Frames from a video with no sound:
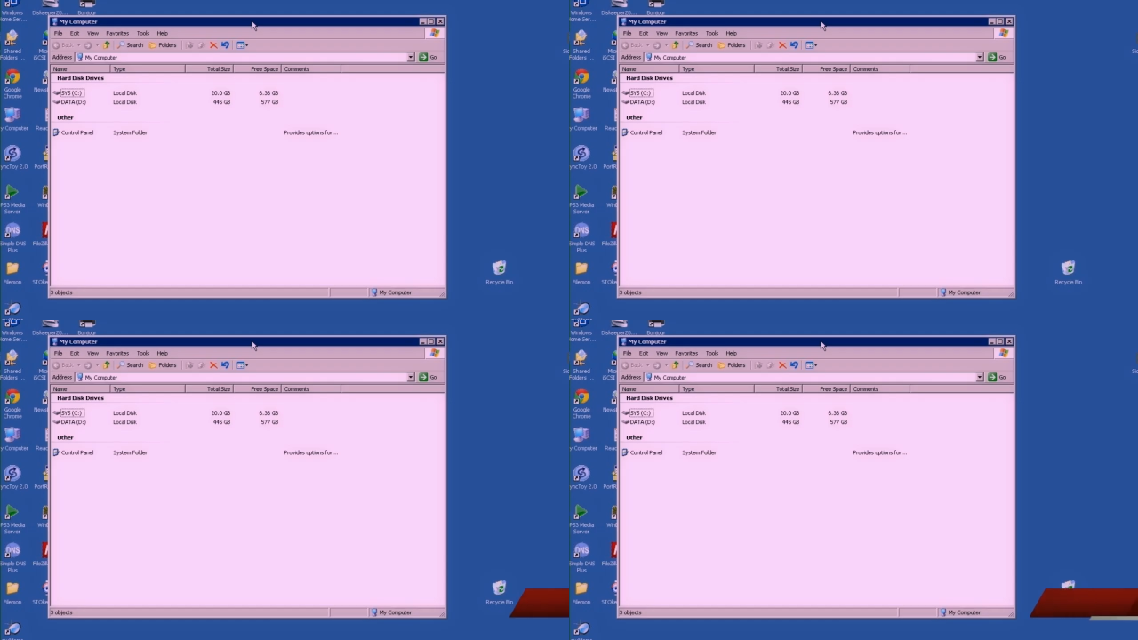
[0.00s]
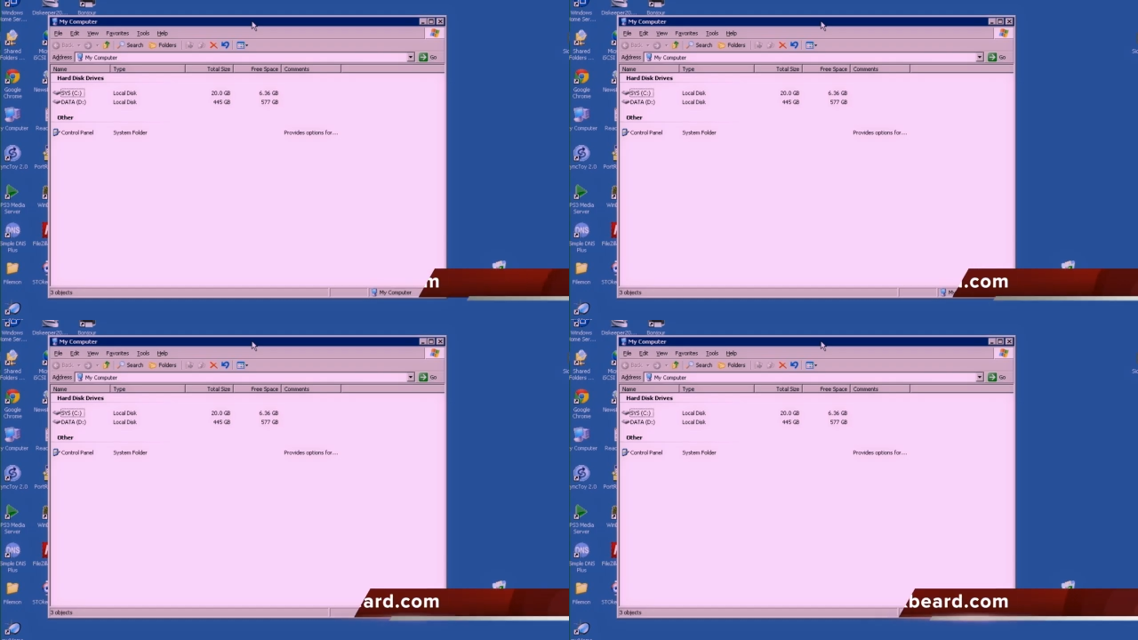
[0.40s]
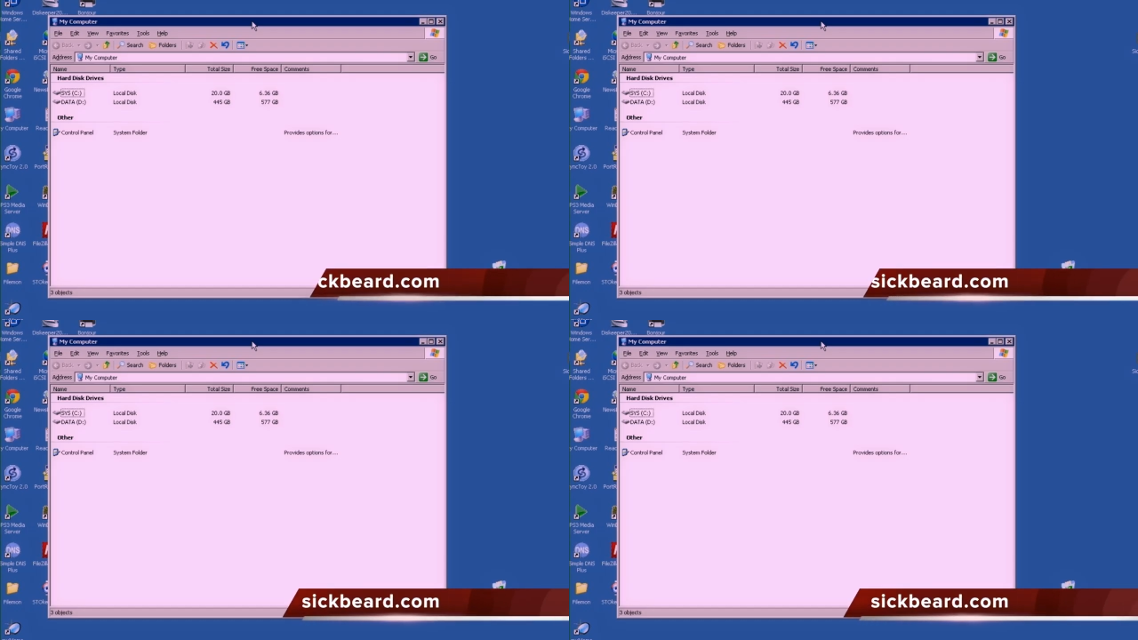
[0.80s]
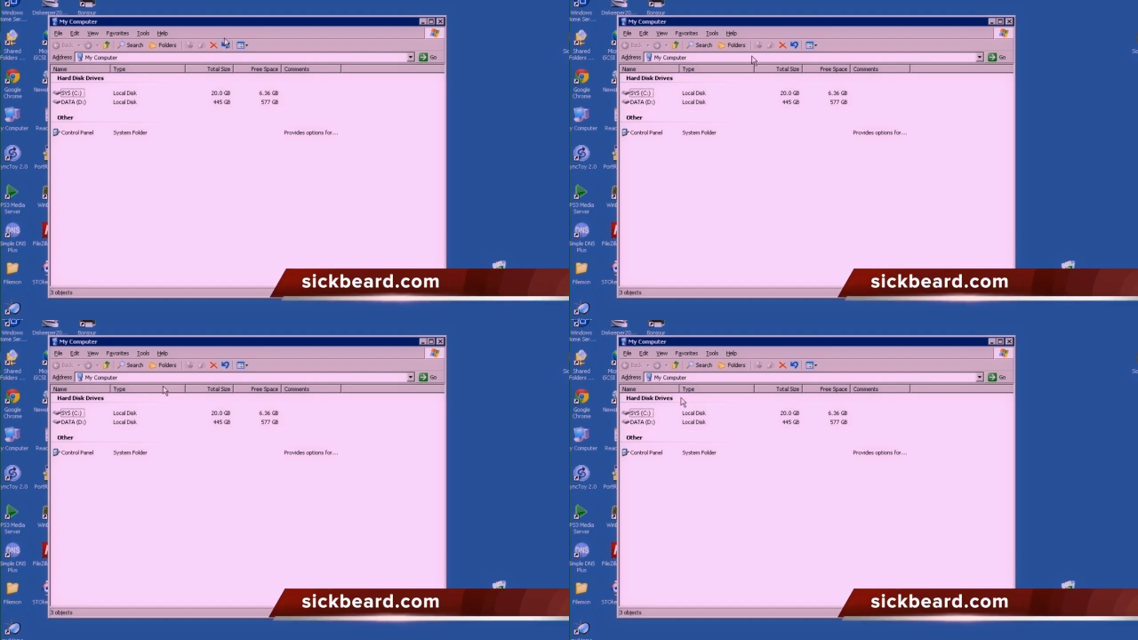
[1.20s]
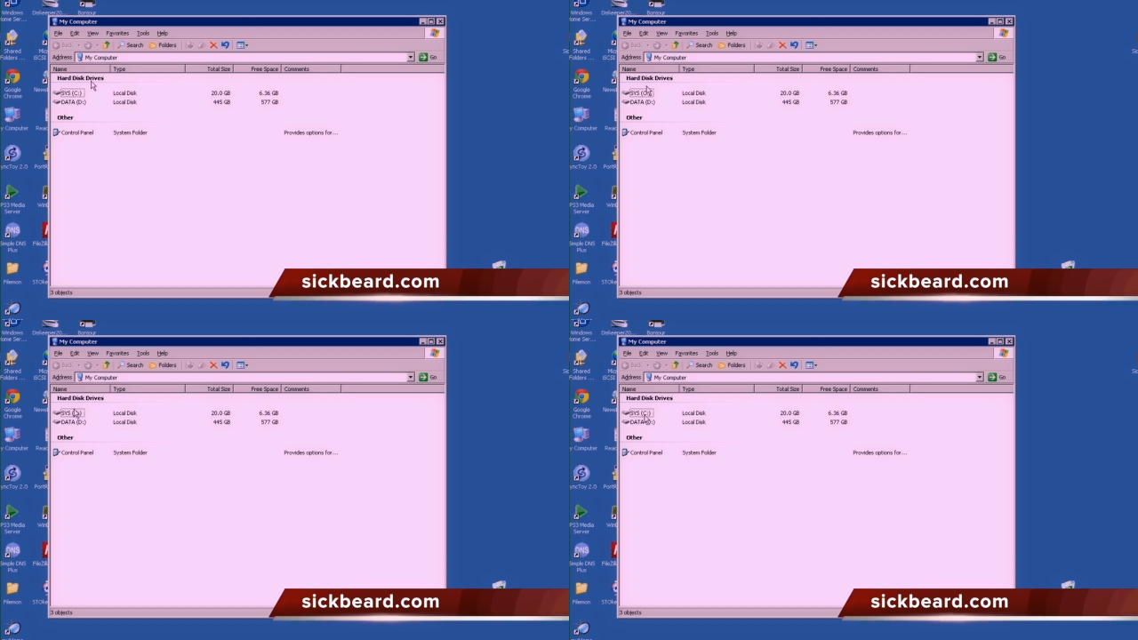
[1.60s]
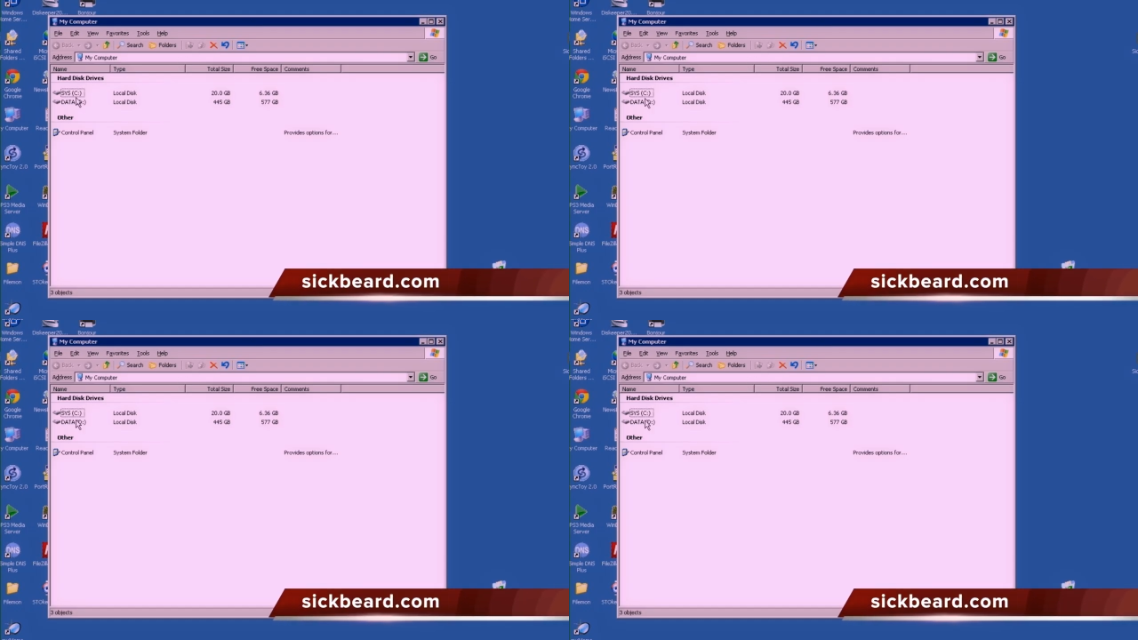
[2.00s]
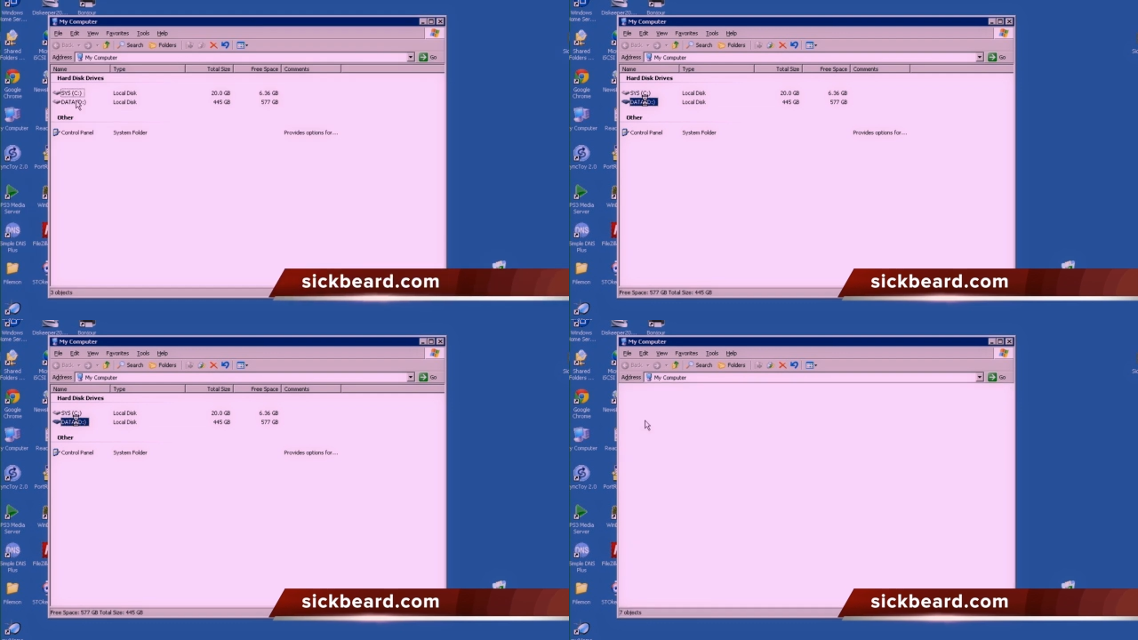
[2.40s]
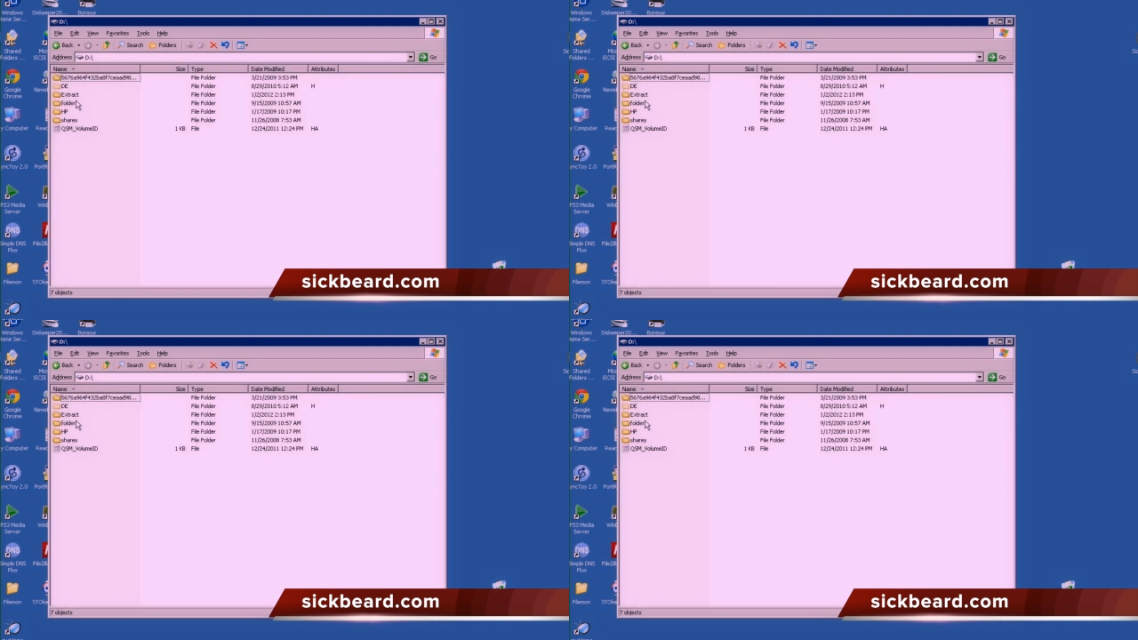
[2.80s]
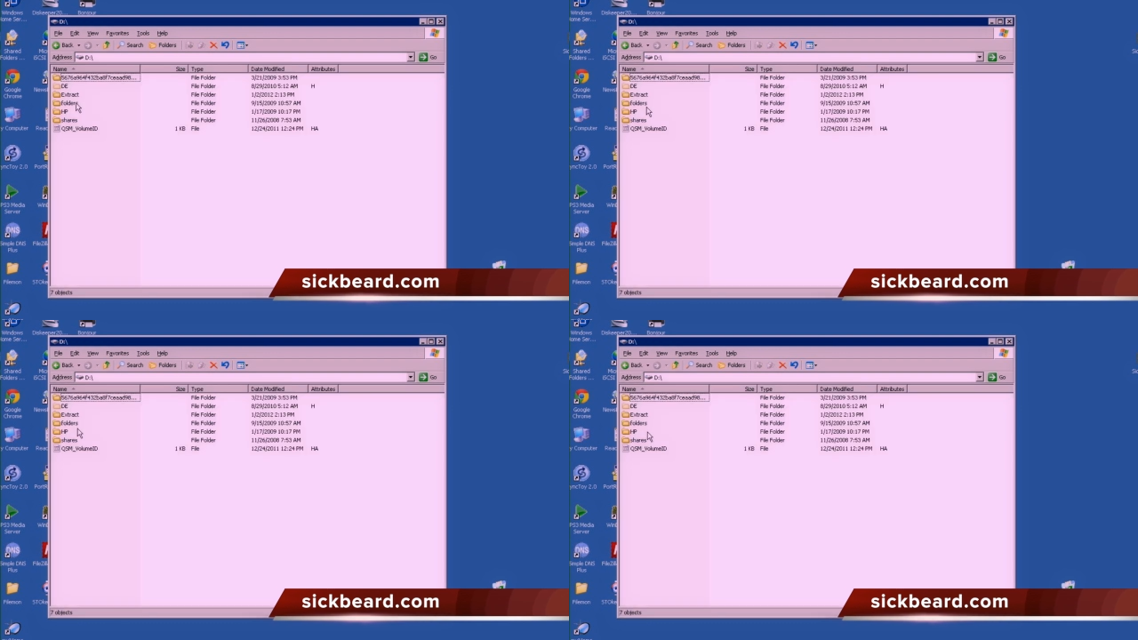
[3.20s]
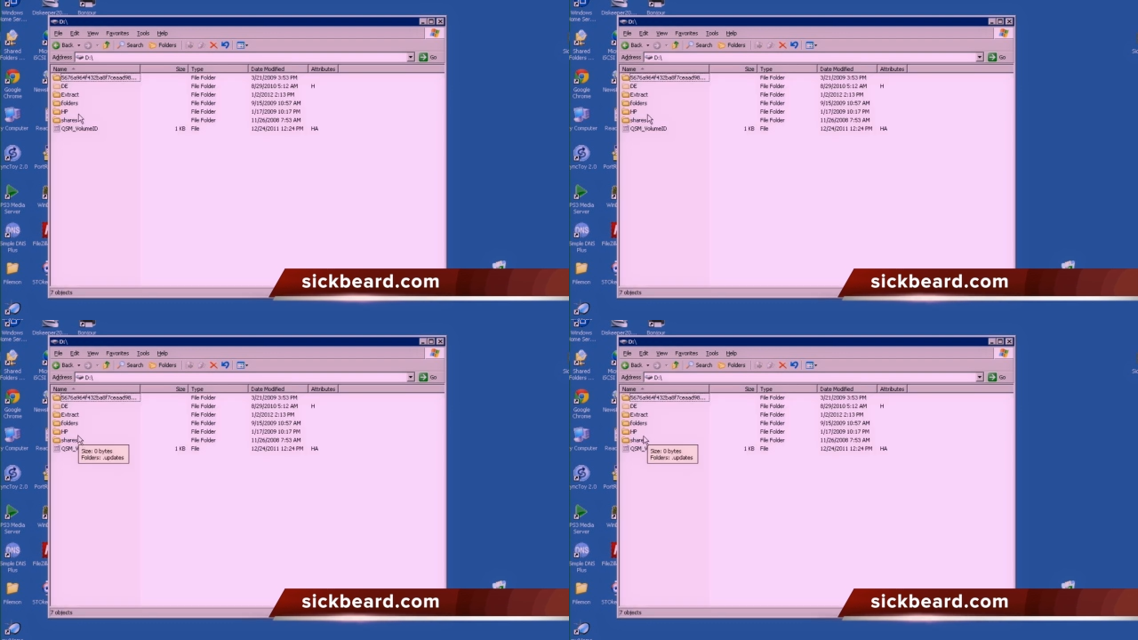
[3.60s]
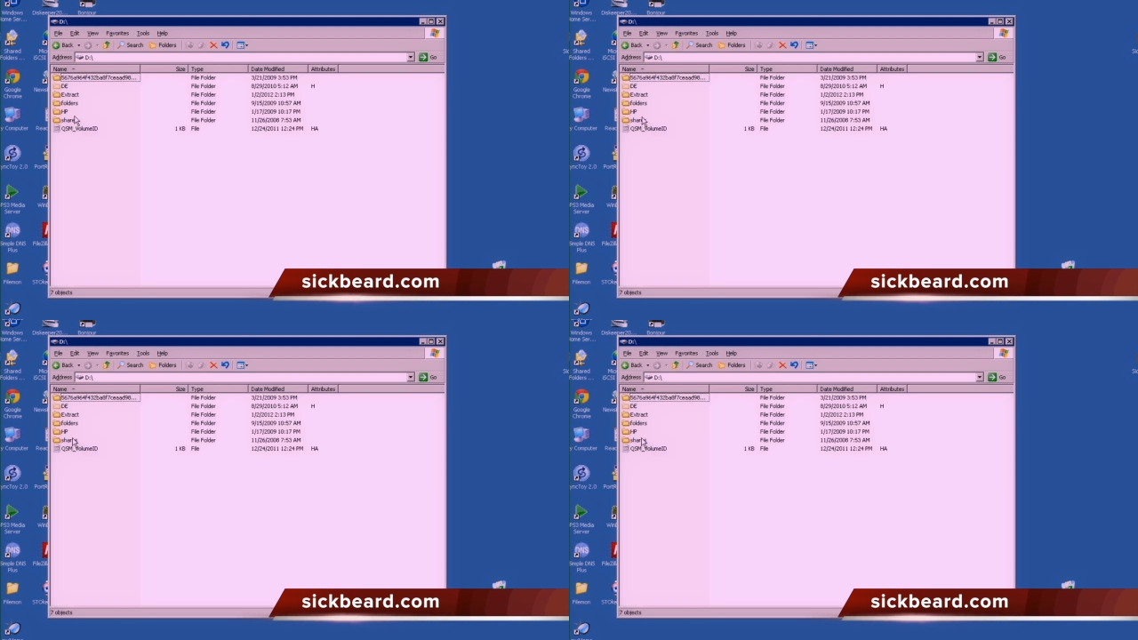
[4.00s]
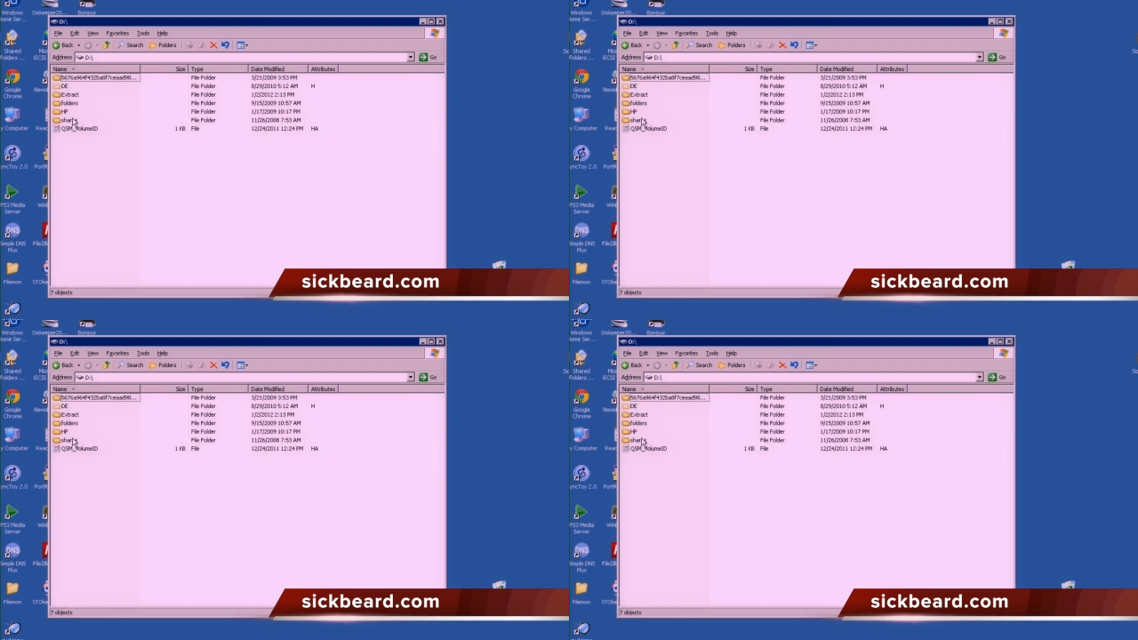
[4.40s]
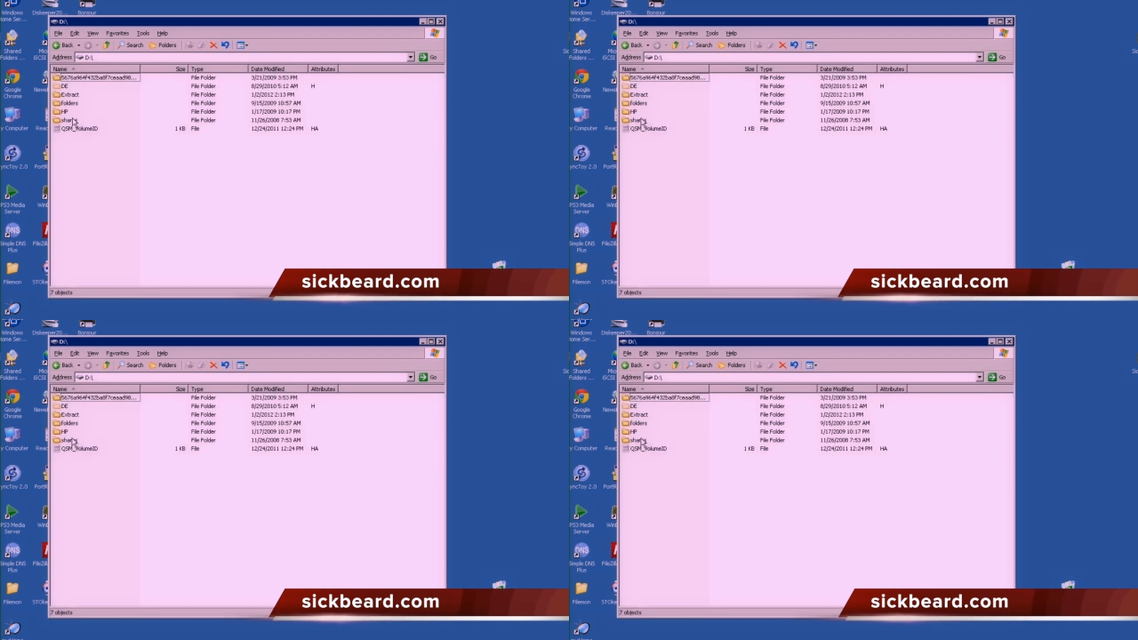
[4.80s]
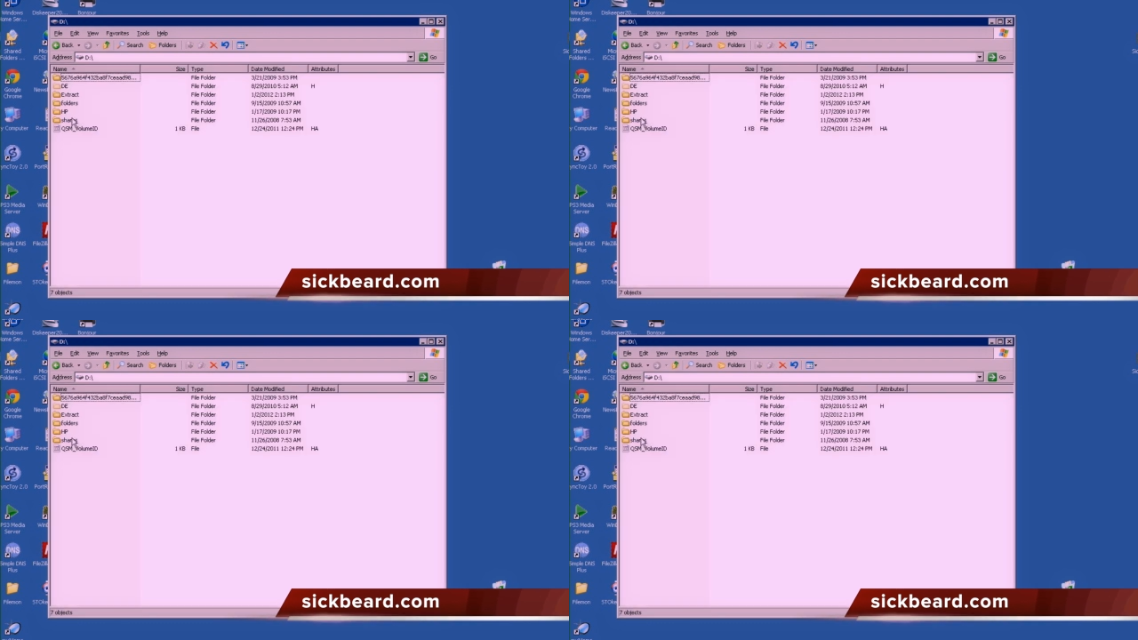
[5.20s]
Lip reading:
(no speaker visible)